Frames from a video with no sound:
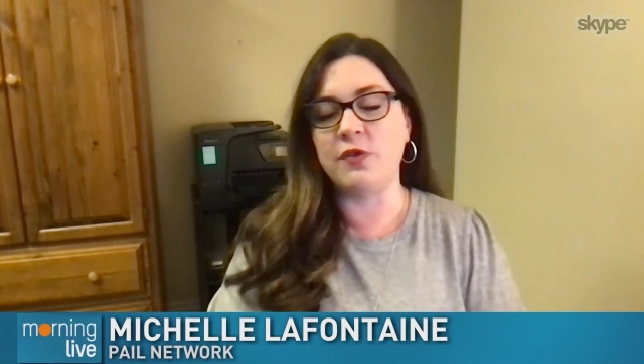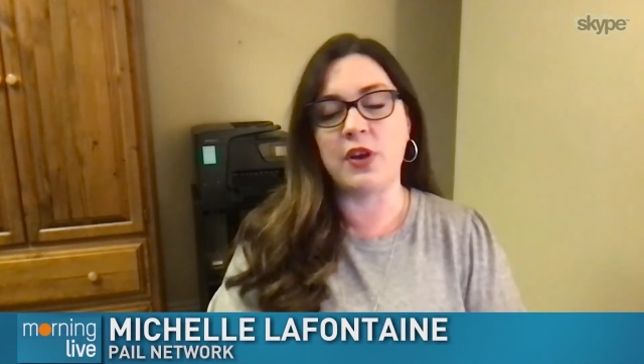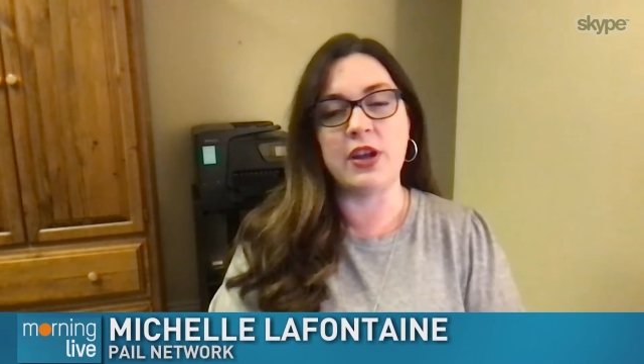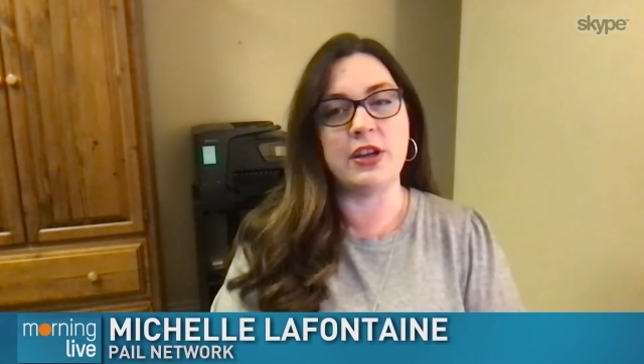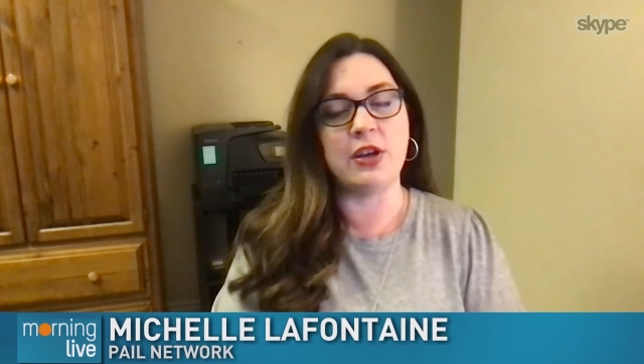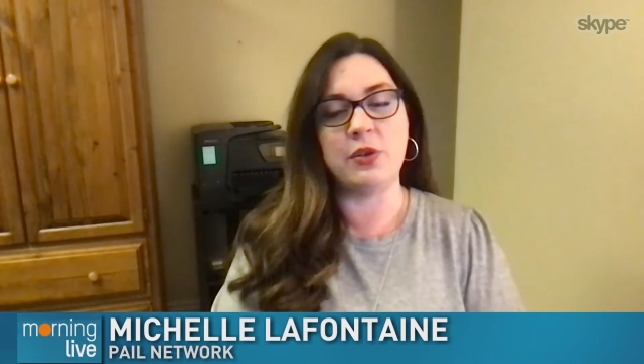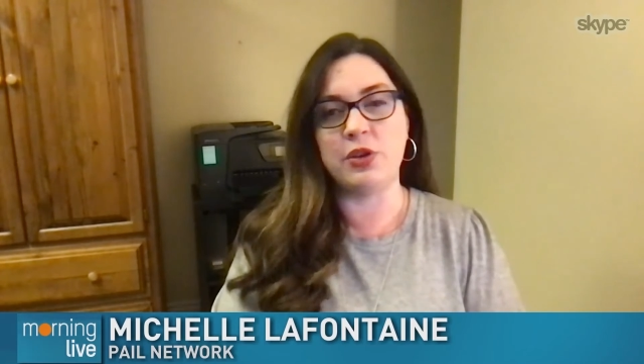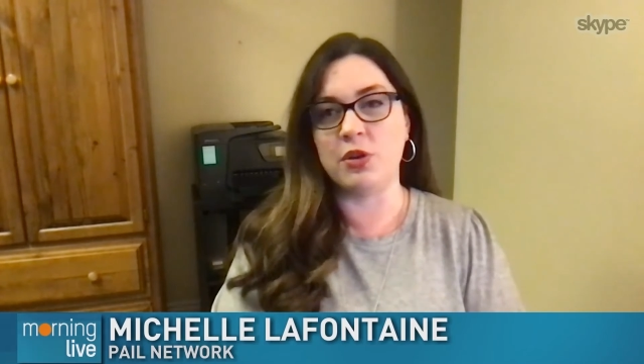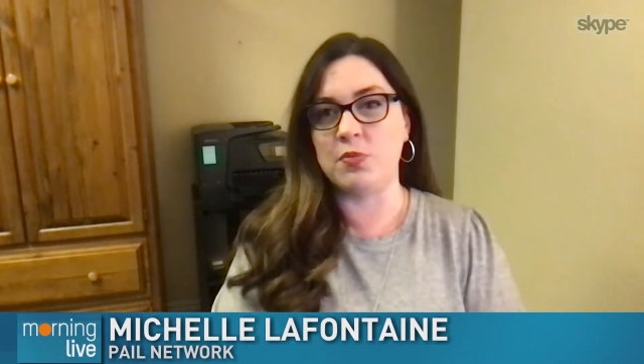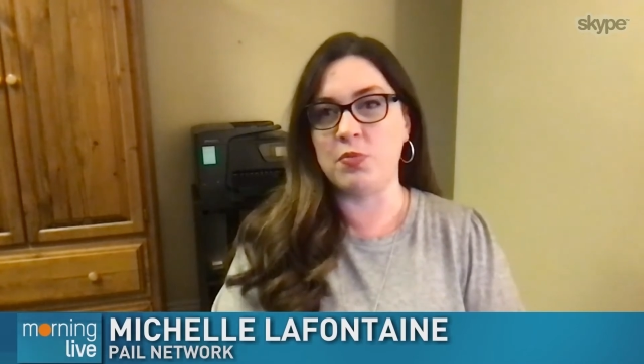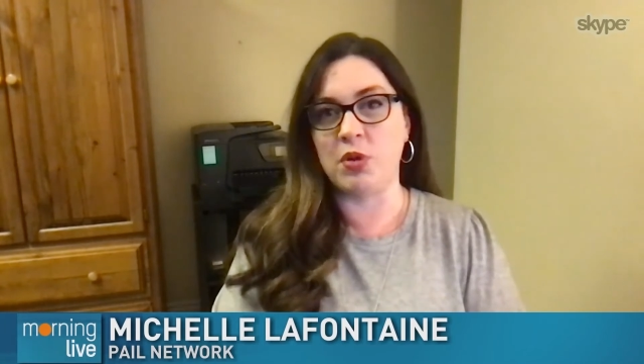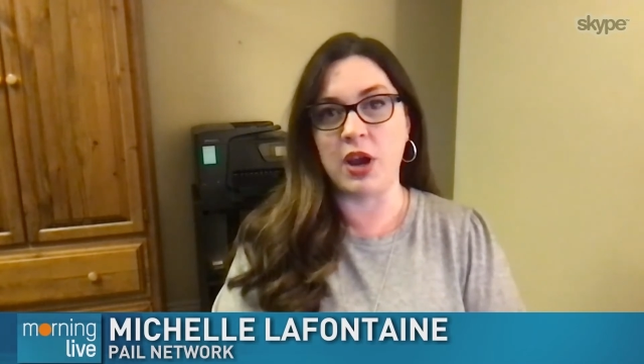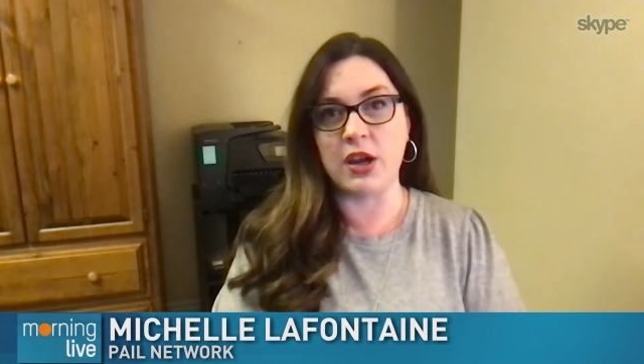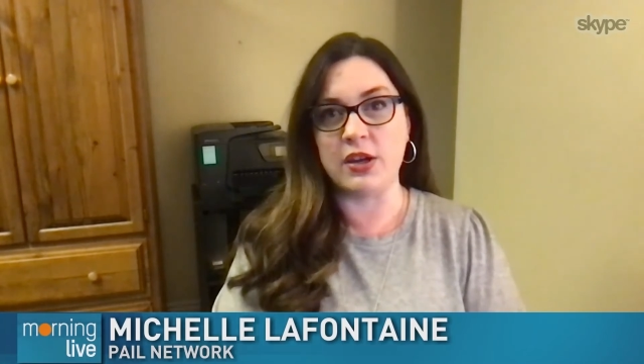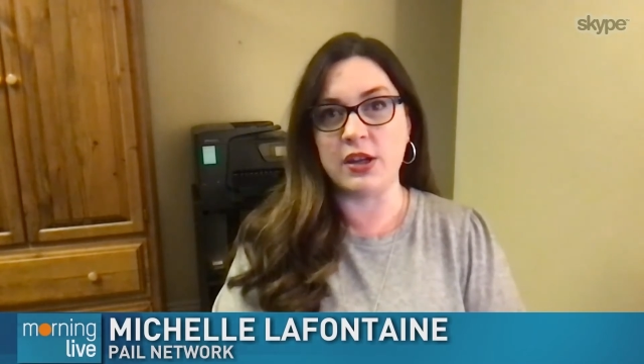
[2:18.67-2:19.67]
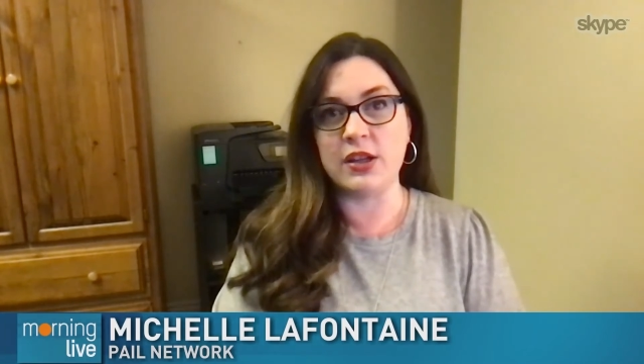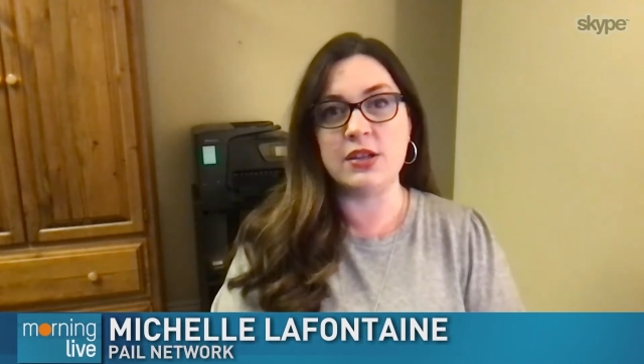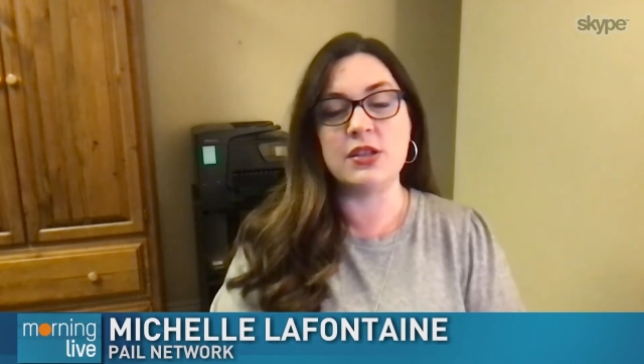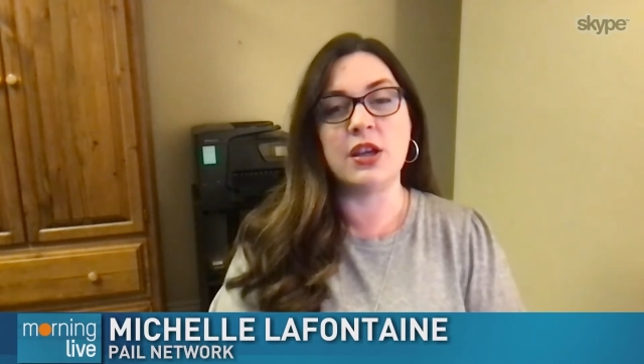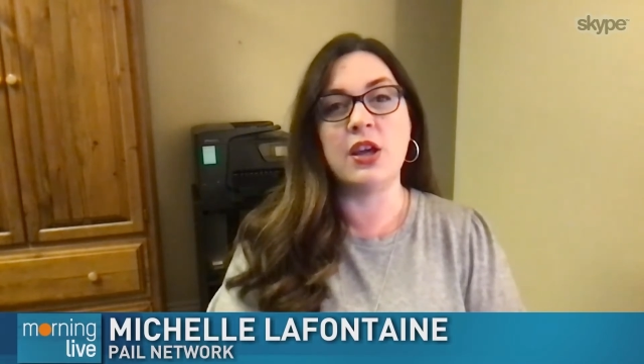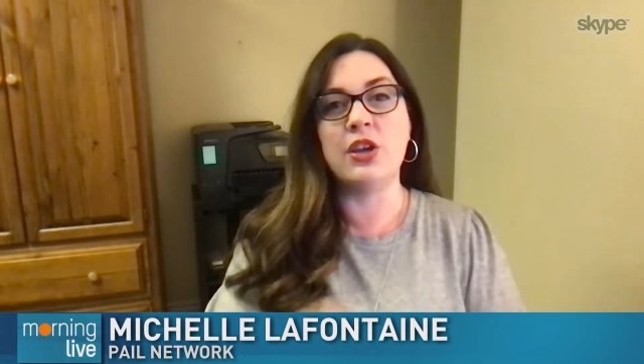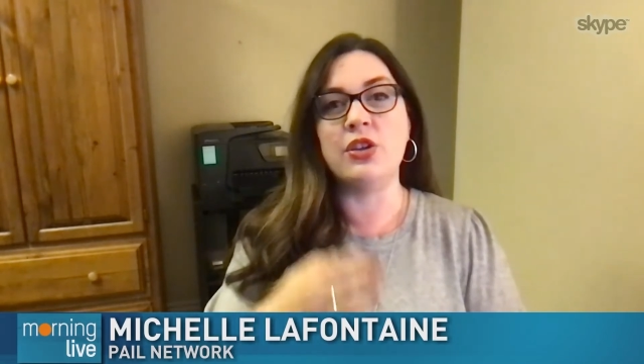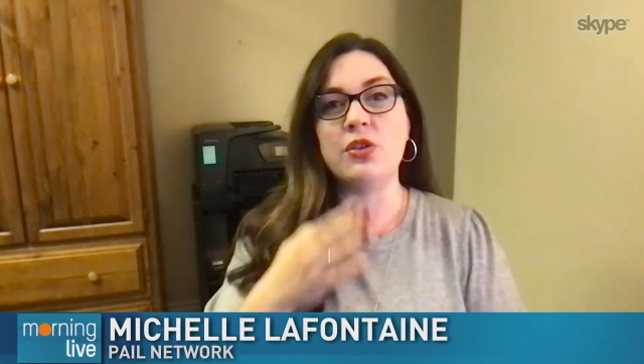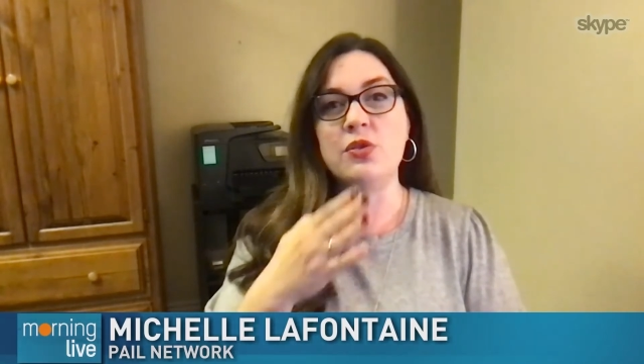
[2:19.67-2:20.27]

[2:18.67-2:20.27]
you find out you're pregnant,